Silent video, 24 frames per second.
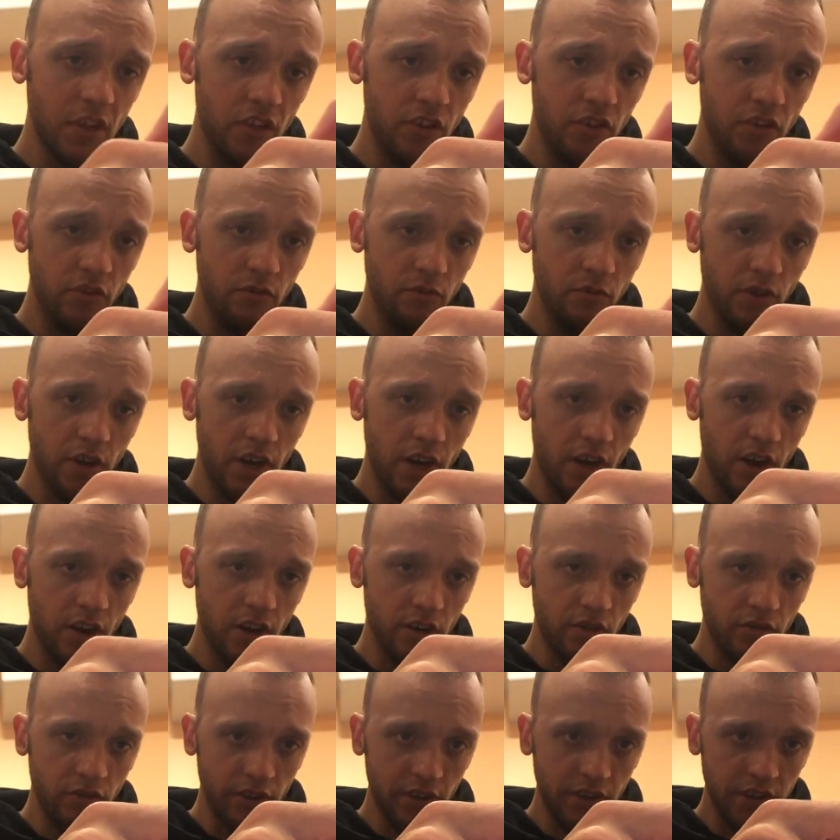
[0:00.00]
you are
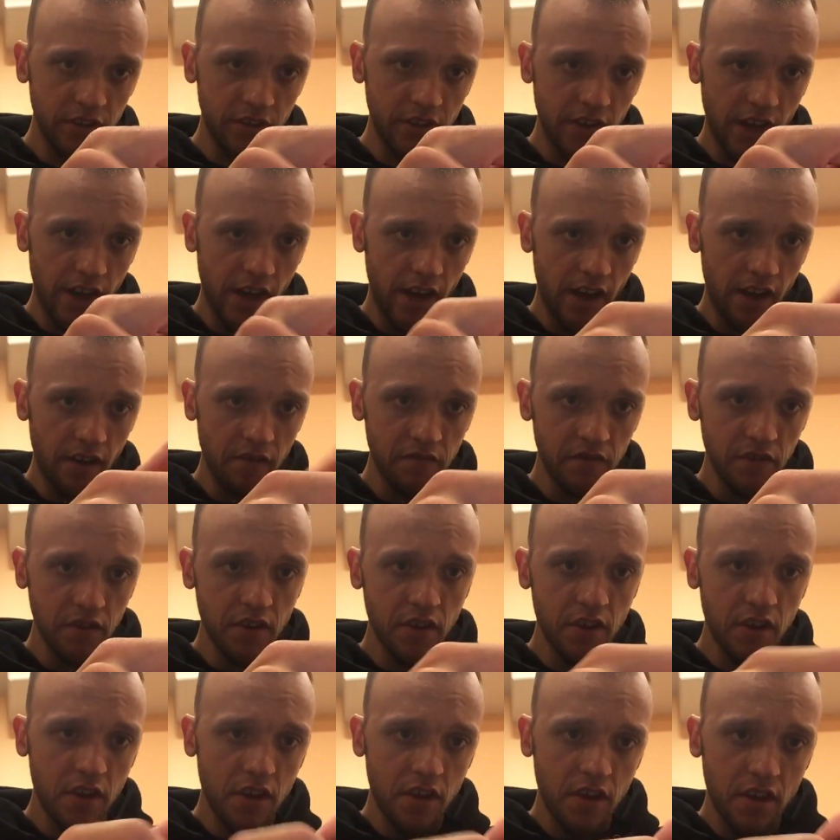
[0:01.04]
going to have
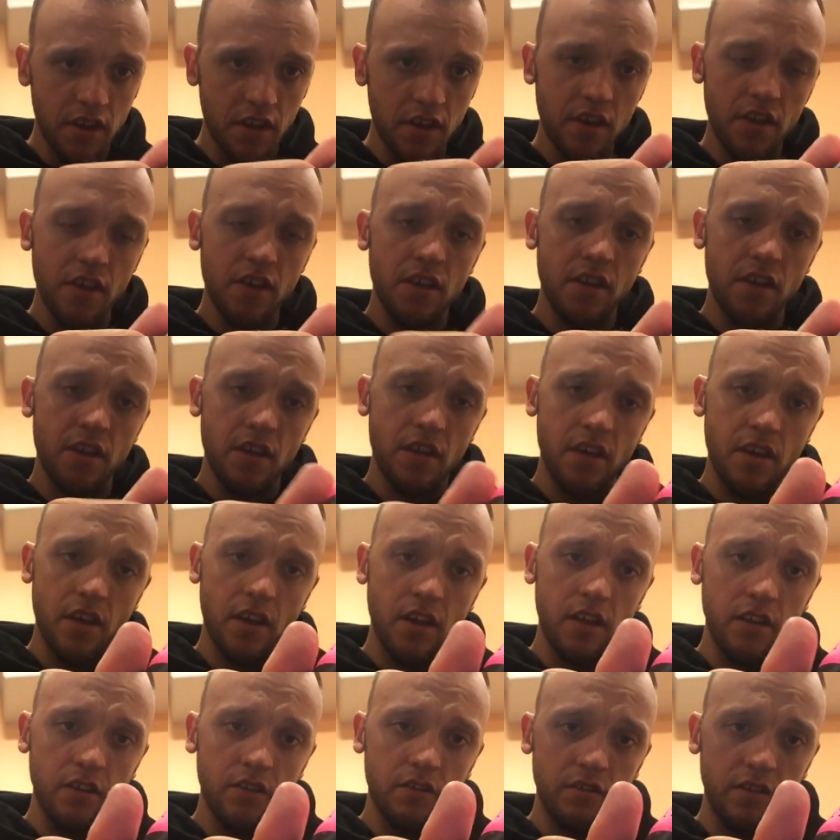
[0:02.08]

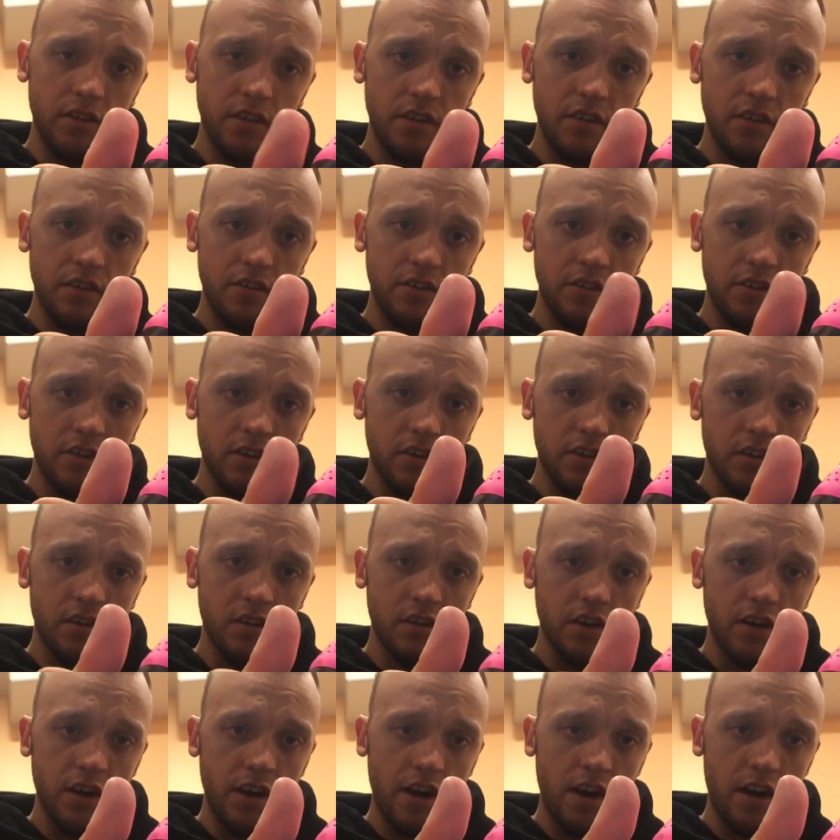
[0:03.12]
a little
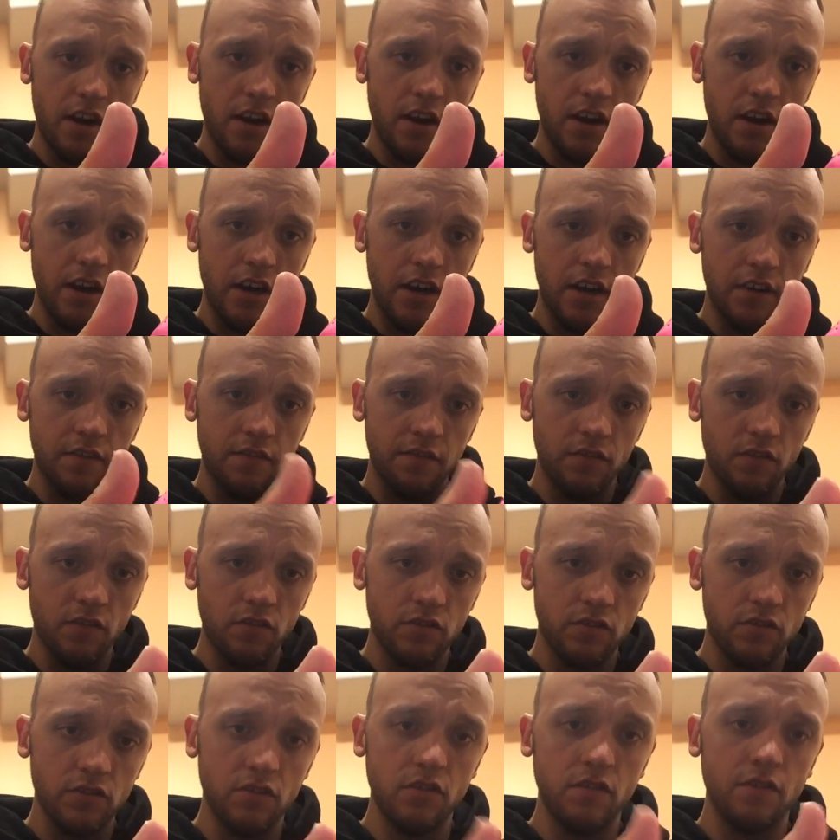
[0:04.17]
easier area
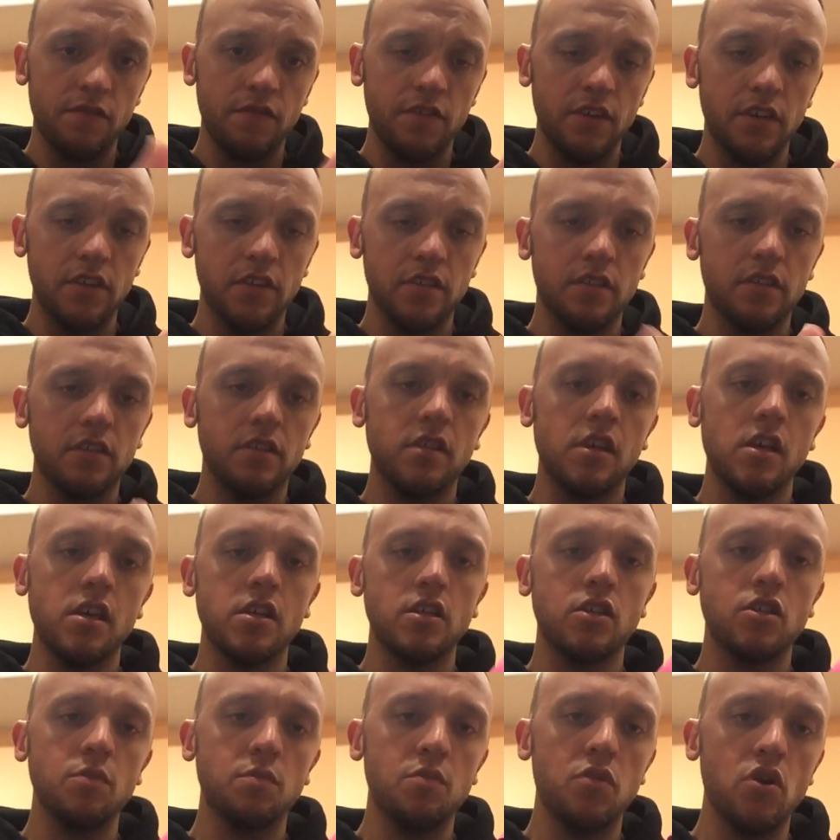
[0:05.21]
for surface
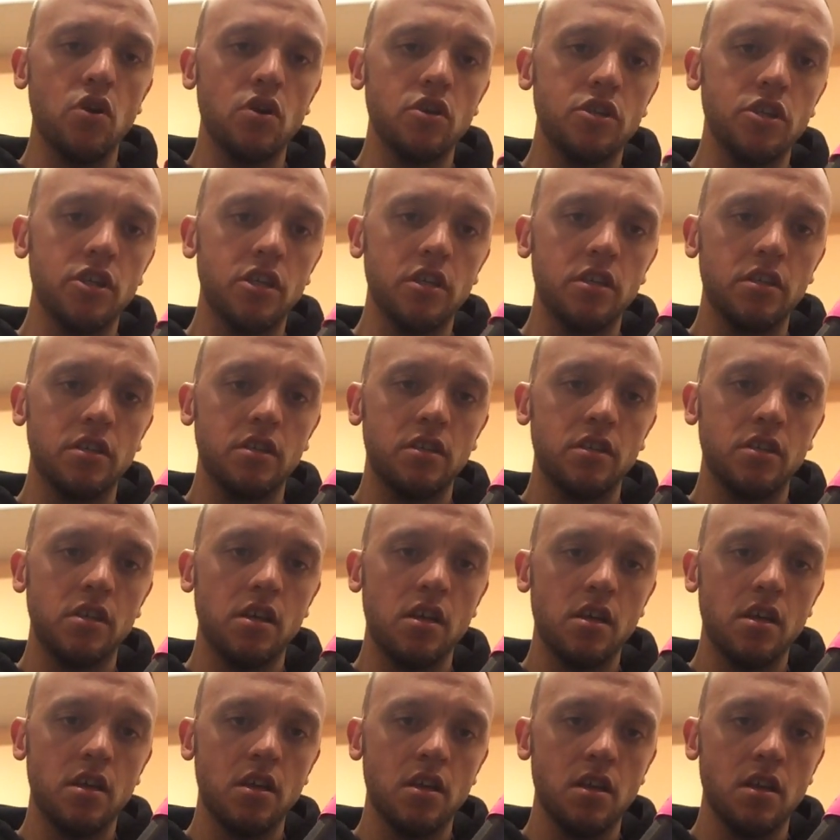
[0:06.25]
to purchase